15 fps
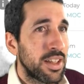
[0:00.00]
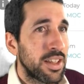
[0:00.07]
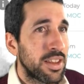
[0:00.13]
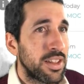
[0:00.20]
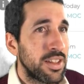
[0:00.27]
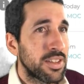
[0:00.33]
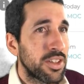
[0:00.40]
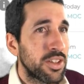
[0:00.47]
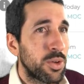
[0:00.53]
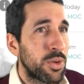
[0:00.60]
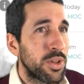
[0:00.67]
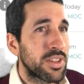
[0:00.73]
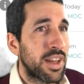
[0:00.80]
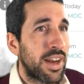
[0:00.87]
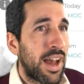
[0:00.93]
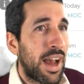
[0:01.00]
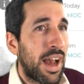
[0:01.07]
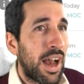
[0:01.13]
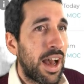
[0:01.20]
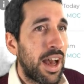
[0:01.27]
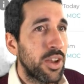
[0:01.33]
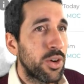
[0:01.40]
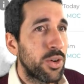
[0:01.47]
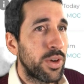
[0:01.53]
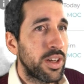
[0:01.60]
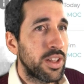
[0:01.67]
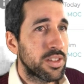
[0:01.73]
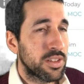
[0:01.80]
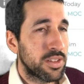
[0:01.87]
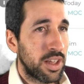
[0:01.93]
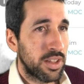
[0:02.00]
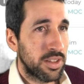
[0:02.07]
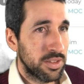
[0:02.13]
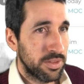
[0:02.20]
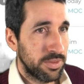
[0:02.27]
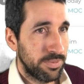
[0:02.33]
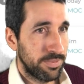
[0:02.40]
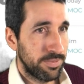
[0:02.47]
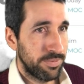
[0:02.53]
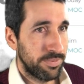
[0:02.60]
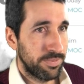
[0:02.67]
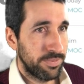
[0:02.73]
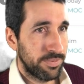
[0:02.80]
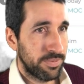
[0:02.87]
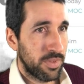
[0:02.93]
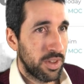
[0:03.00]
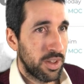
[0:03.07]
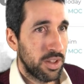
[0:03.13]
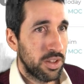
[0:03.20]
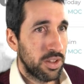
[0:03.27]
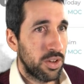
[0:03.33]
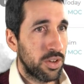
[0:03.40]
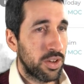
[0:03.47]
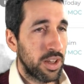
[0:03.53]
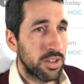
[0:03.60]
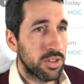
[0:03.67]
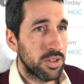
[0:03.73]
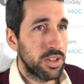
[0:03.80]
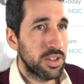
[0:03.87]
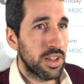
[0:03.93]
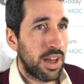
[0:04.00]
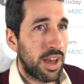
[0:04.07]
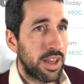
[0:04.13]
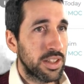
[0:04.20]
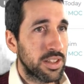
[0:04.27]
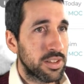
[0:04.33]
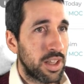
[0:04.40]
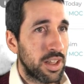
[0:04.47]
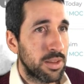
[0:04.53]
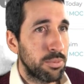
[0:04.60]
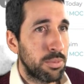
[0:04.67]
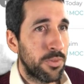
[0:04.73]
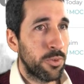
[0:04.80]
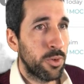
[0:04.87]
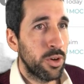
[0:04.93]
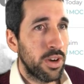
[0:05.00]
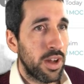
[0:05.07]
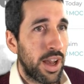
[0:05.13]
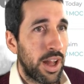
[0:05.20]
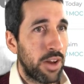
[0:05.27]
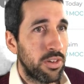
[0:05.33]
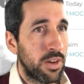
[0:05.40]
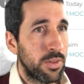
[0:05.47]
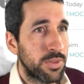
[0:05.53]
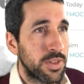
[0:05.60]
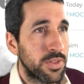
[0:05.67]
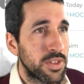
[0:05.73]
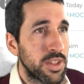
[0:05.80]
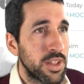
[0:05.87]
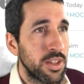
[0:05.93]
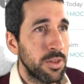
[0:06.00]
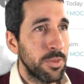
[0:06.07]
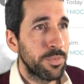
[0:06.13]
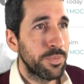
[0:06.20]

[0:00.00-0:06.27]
These are the ones that I already staked. Okay, so this I staked before, 115.